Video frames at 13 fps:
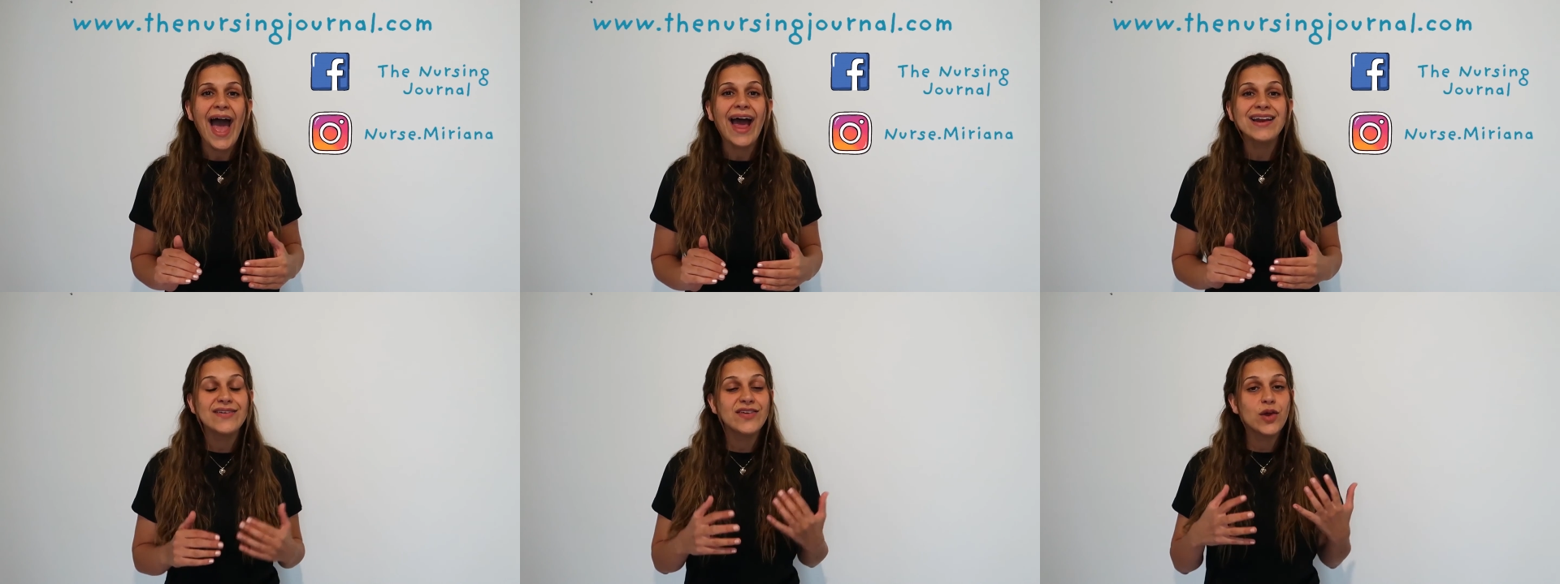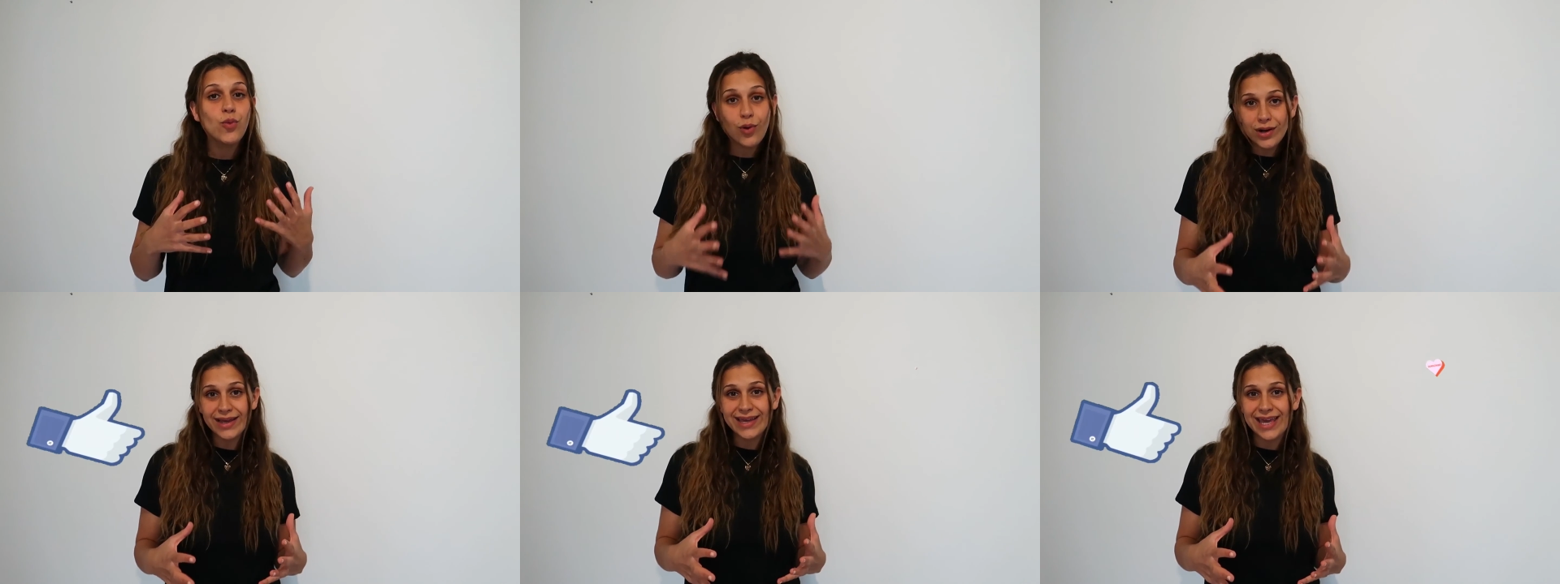And if you
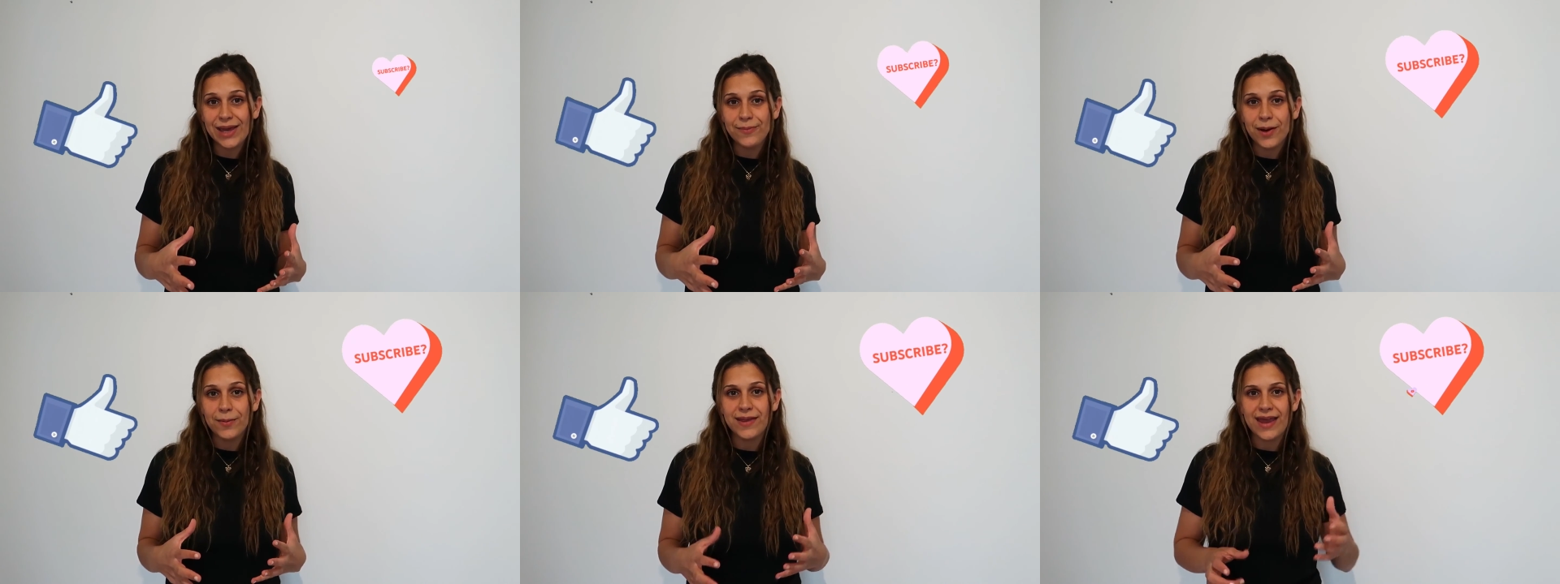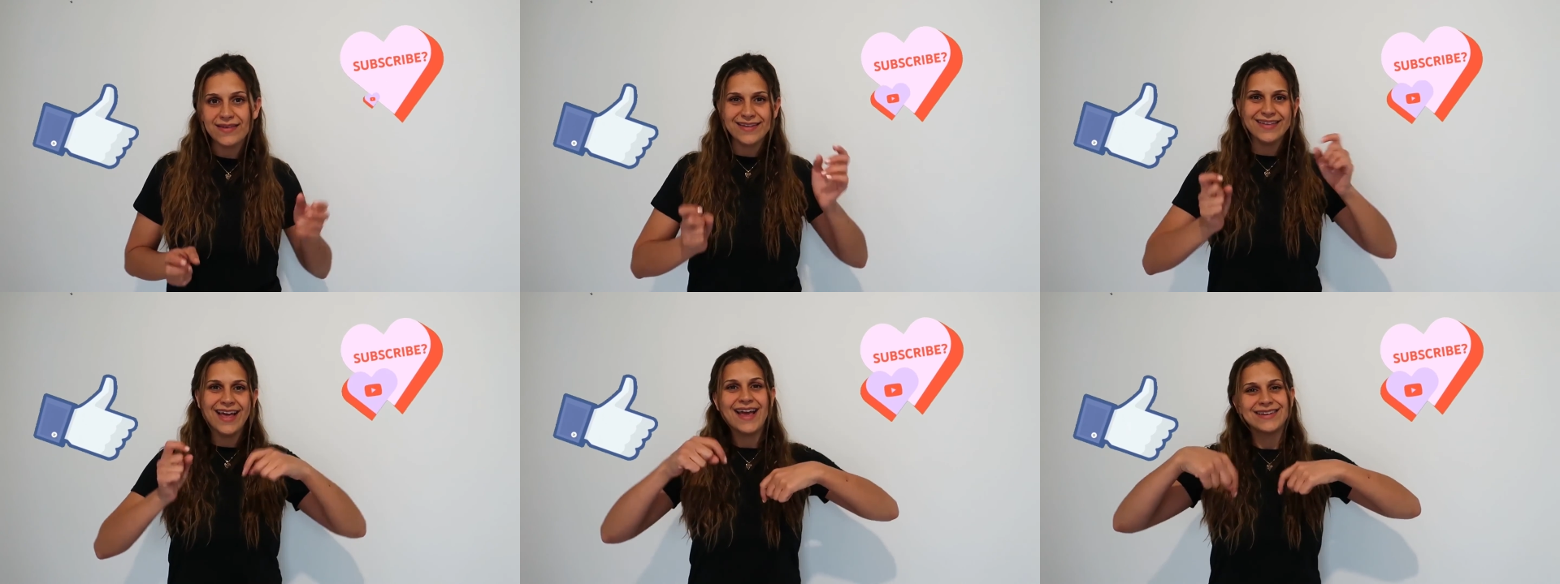want to keep
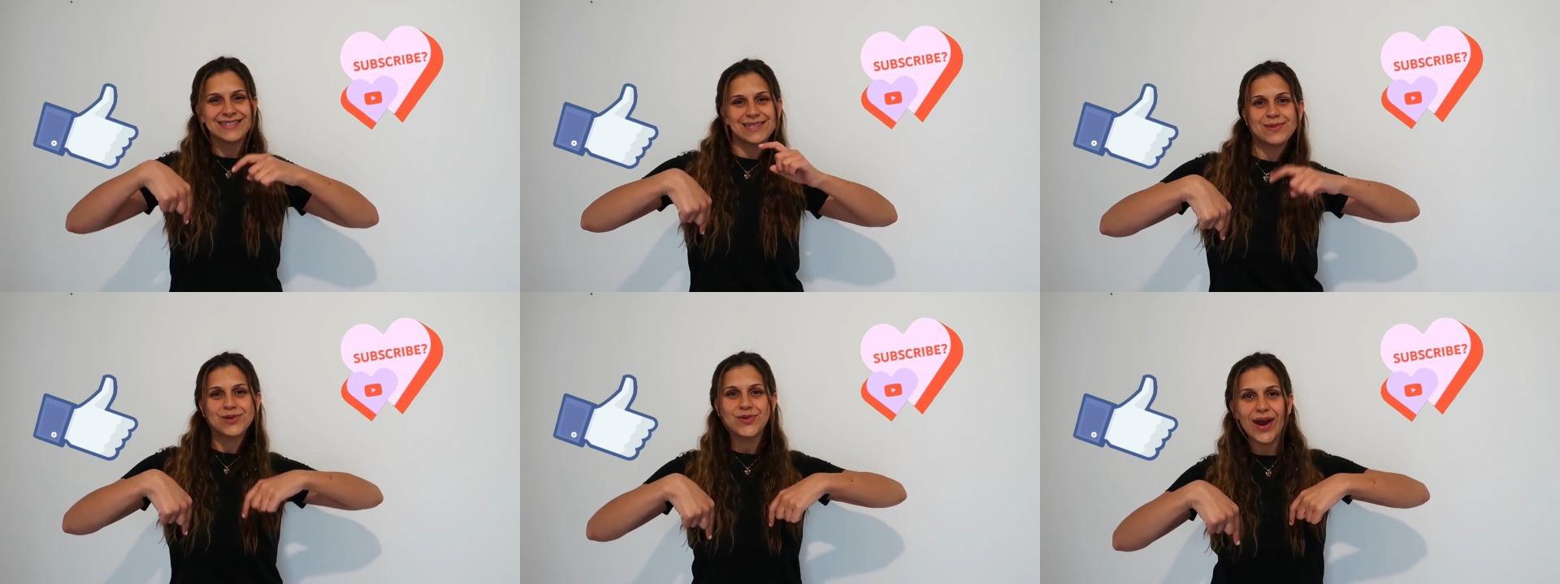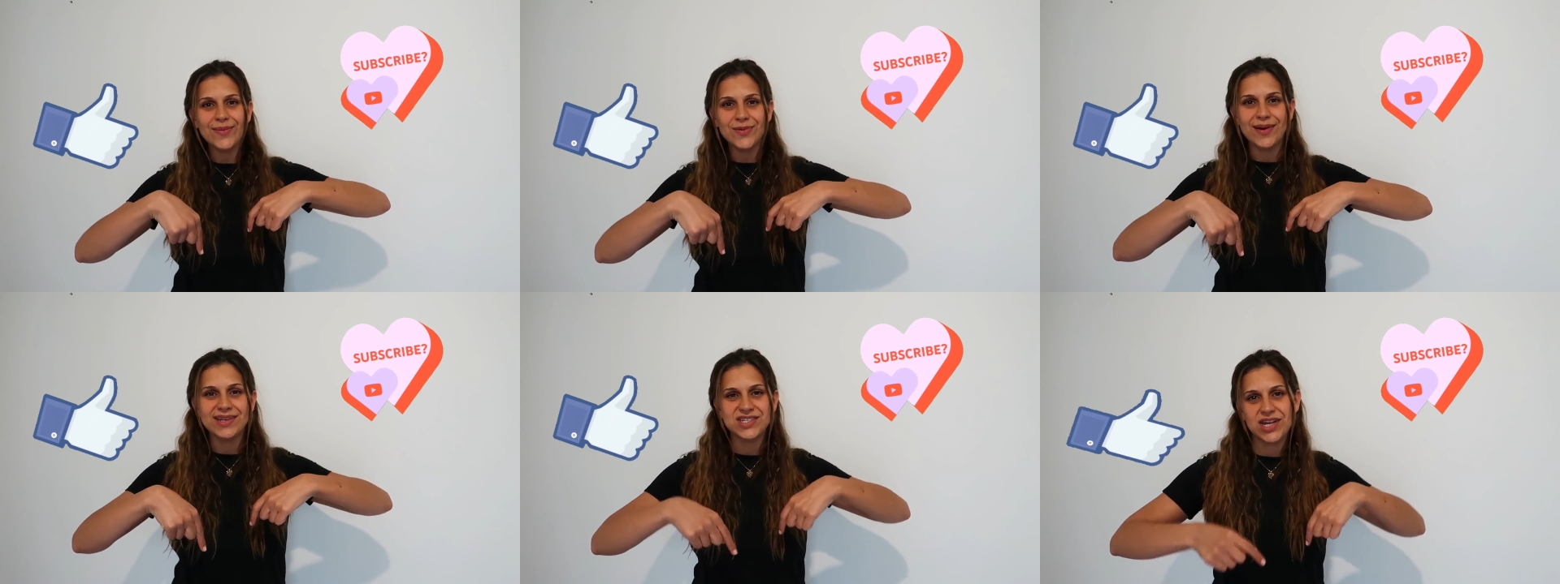updated,
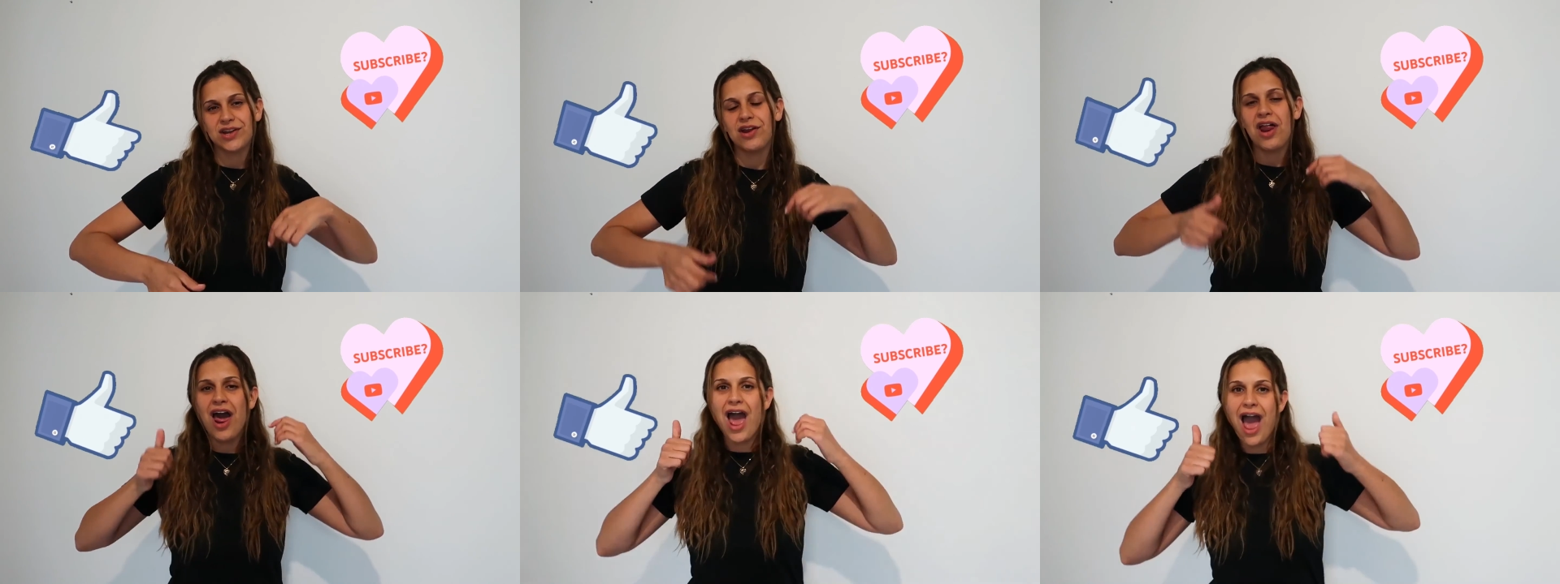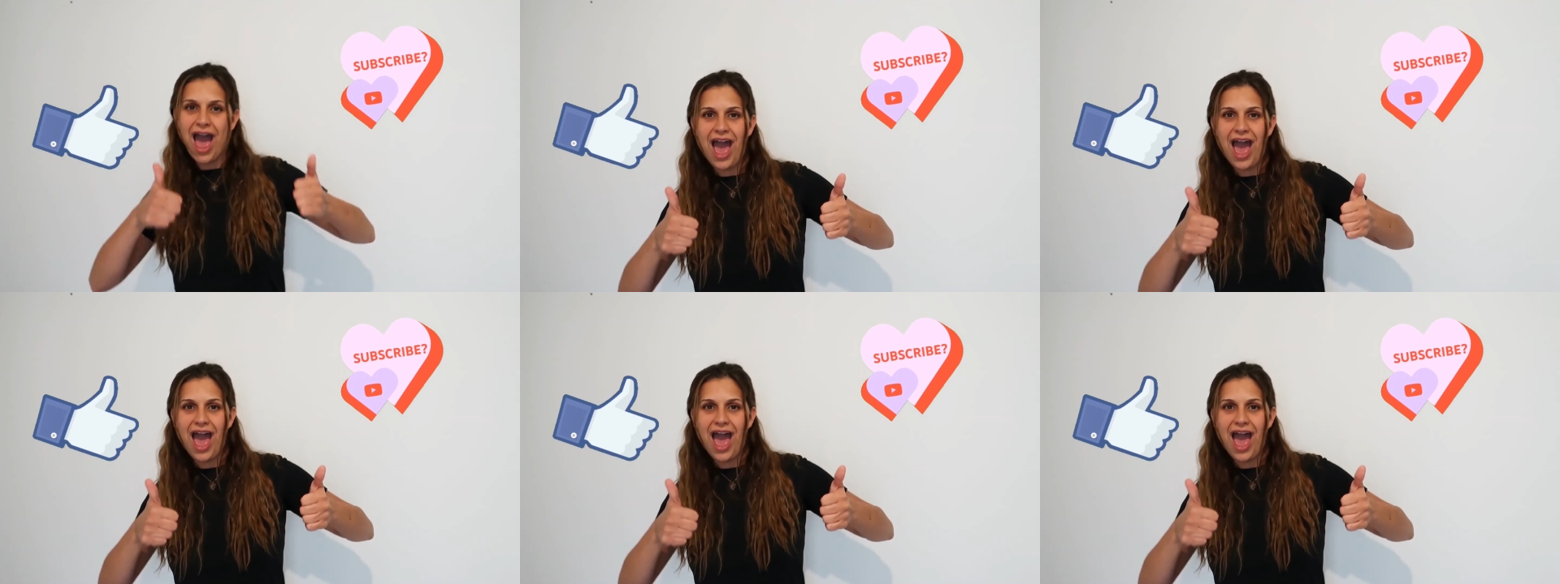subscribe to my channel,